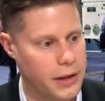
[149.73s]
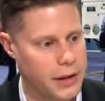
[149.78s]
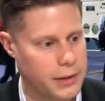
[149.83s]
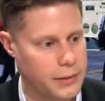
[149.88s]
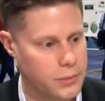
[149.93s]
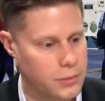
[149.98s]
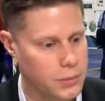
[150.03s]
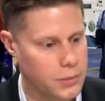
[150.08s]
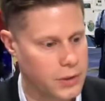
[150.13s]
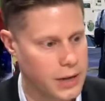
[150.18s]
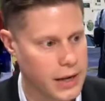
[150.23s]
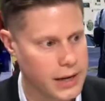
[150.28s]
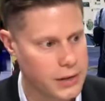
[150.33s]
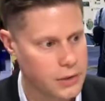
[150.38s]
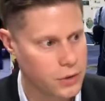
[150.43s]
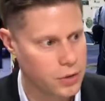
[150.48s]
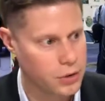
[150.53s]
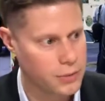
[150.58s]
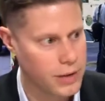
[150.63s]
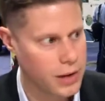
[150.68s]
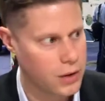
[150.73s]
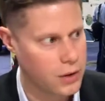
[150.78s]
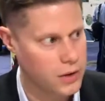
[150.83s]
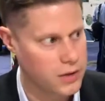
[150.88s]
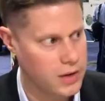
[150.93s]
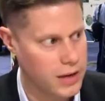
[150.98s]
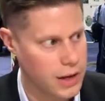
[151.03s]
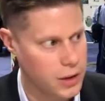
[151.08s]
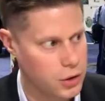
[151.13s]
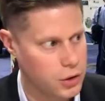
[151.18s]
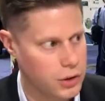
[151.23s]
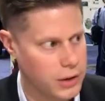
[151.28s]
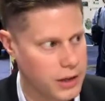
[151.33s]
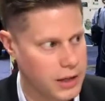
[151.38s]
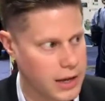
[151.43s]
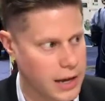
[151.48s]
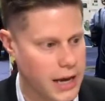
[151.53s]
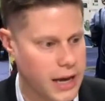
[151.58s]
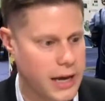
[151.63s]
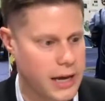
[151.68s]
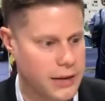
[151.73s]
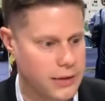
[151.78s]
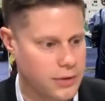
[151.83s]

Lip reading: and 92 ml is actually a